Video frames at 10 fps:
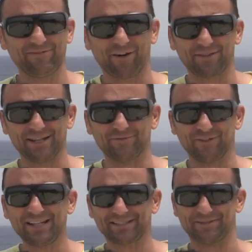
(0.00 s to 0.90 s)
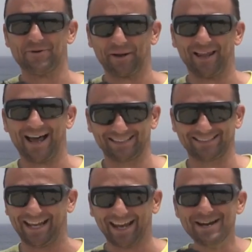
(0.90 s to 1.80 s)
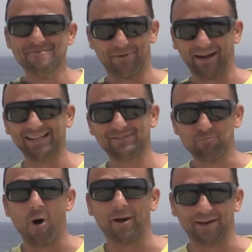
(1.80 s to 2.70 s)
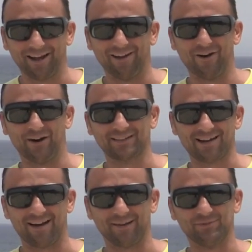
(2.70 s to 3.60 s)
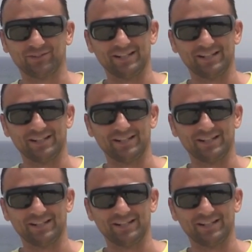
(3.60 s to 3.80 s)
I think Victor won last year, but he's won a lot of times.